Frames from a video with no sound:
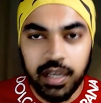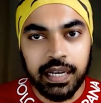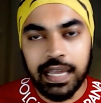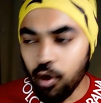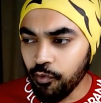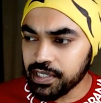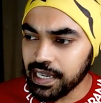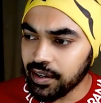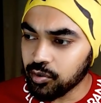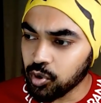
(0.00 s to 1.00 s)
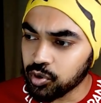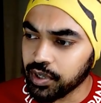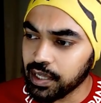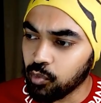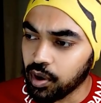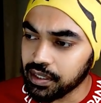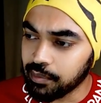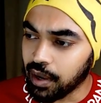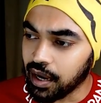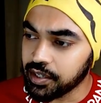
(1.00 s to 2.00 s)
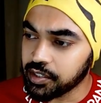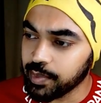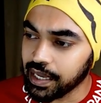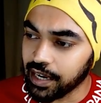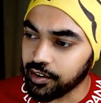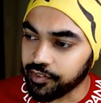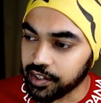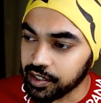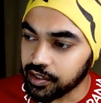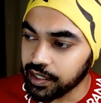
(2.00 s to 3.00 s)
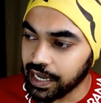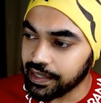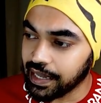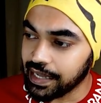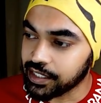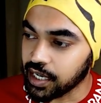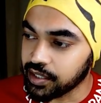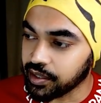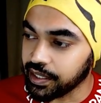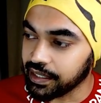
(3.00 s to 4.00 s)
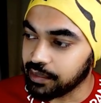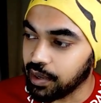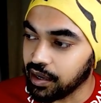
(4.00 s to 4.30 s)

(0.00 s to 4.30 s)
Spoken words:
Now, I obviously don't really want the bar to be kind of here, and then I start to connect the bar